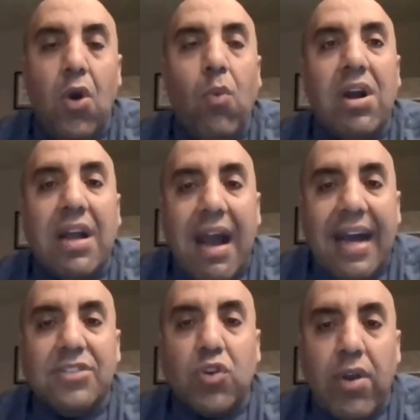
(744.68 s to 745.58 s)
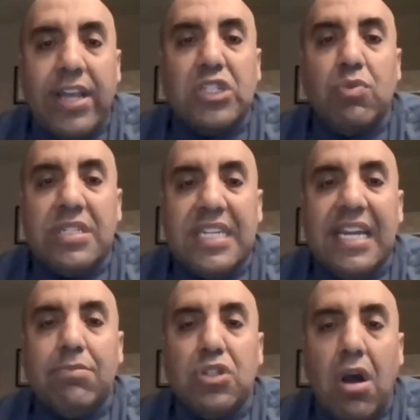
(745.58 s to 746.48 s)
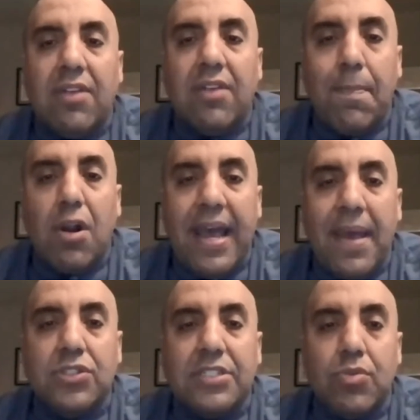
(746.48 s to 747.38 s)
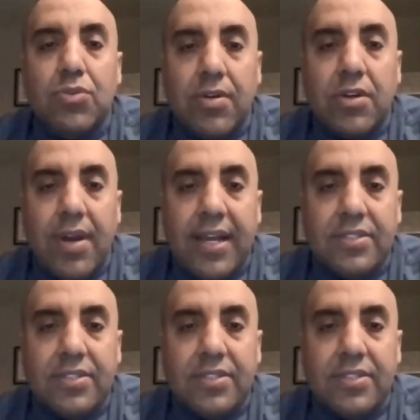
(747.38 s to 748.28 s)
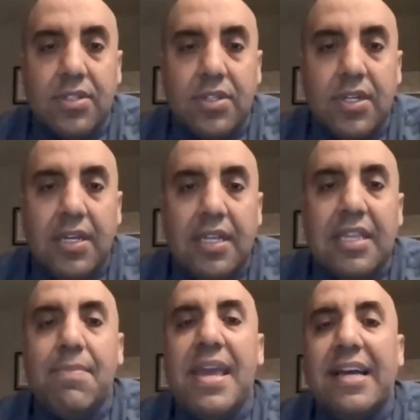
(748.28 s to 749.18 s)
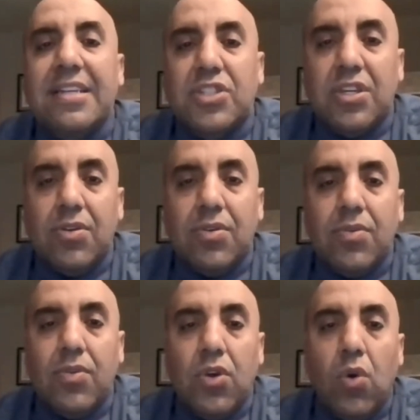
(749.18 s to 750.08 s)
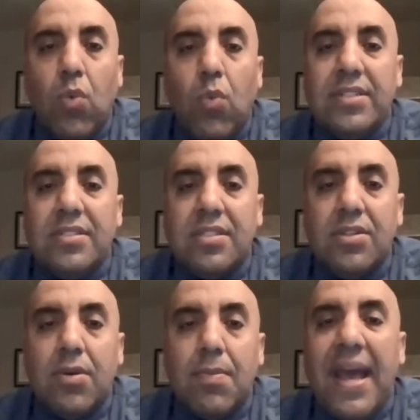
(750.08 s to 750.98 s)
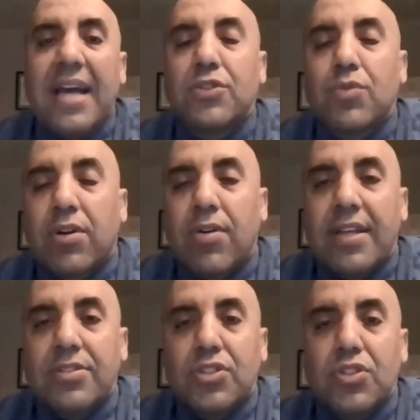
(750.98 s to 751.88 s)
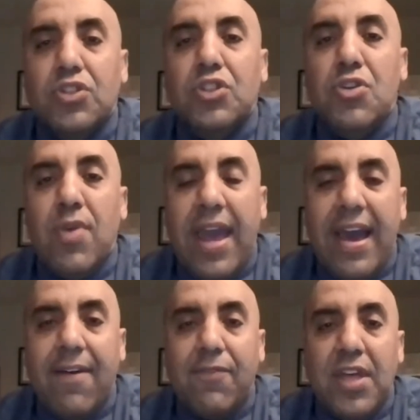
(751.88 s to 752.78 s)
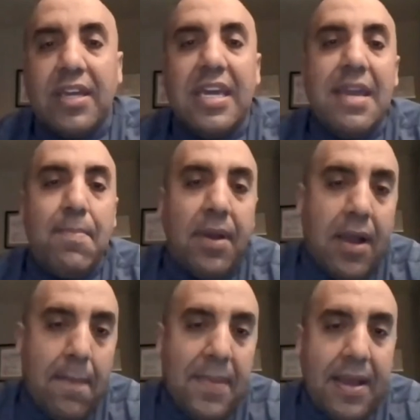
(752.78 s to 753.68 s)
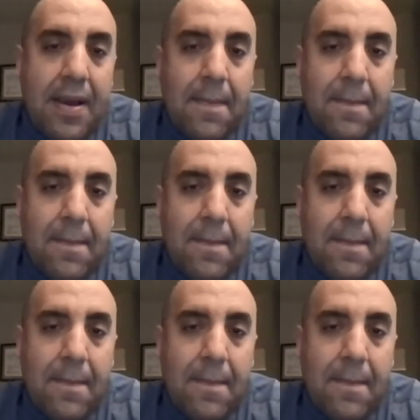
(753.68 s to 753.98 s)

Well, God's grace redeems all of our past regrets. Let me ask you, what past regrets do you have that keep coming up?